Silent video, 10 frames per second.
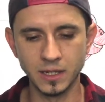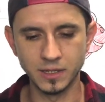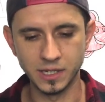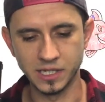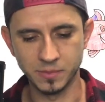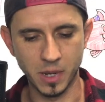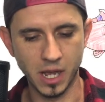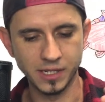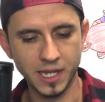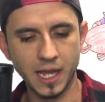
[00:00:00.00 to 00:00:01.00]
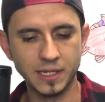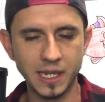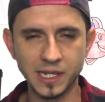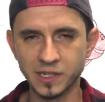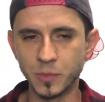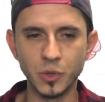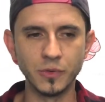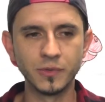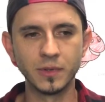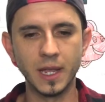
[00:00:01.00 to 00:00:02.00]
despise that dance
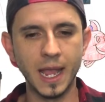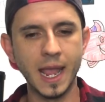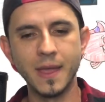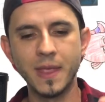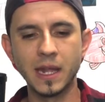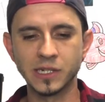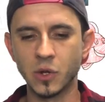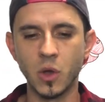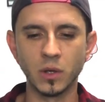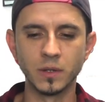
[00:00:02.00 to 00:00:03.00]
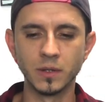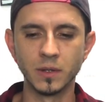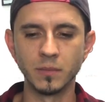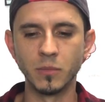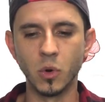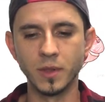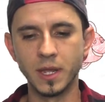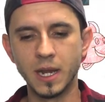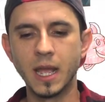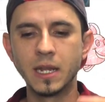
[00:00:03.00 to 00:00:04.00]
move and that song more
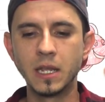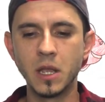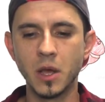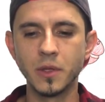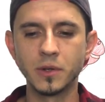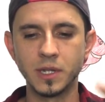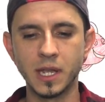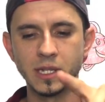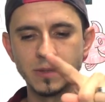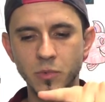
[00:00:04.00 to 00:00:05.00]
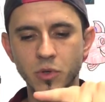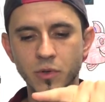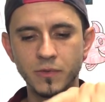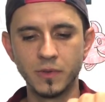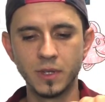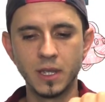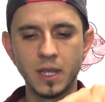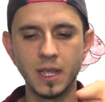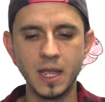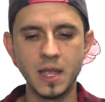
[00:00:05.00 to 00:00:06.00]
than any other dance move
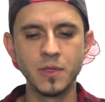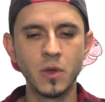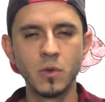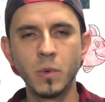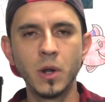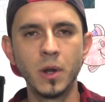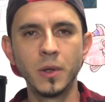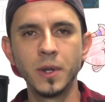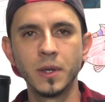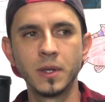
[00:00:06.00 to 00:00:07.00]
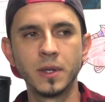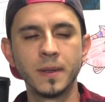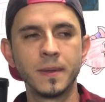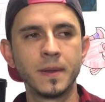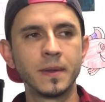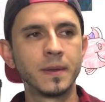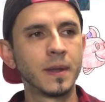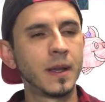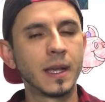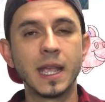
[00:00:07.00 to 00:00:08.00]
in the world.
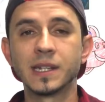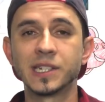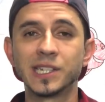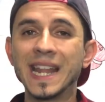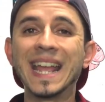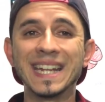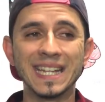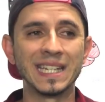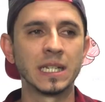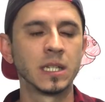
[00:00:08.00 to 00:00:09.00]
Can't stand it.